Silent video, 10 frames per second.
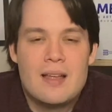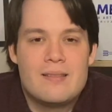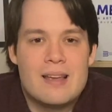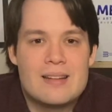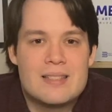
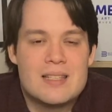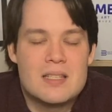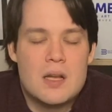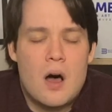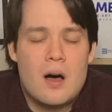Genesis
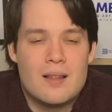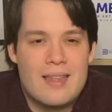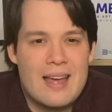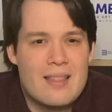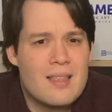and all of
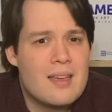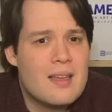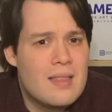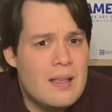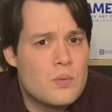that,
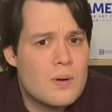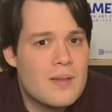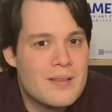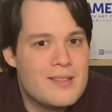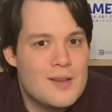that's where all
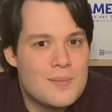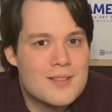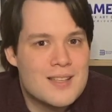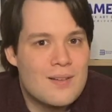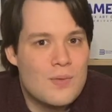the cheaper
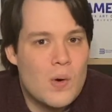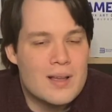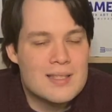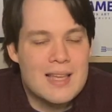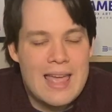stuff was,